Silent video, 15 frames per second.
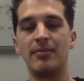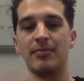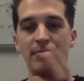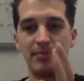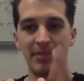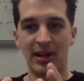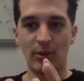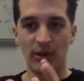
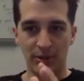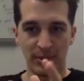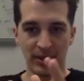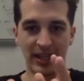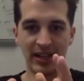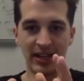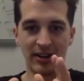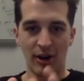bear with me
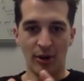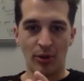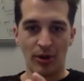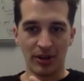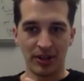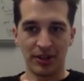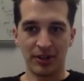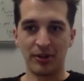here and I'll
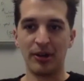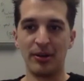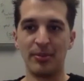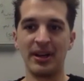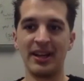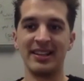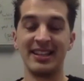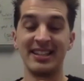walk you through it,
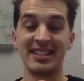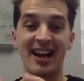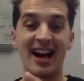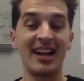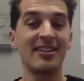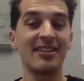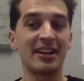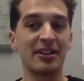but it's
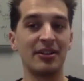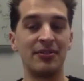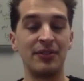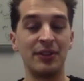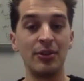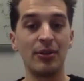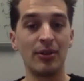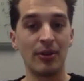kind of like a
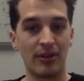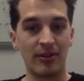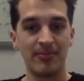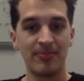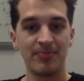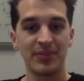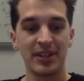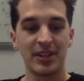funeral,
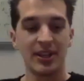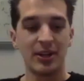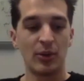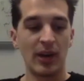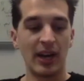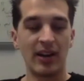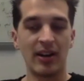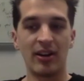
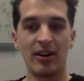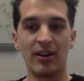where a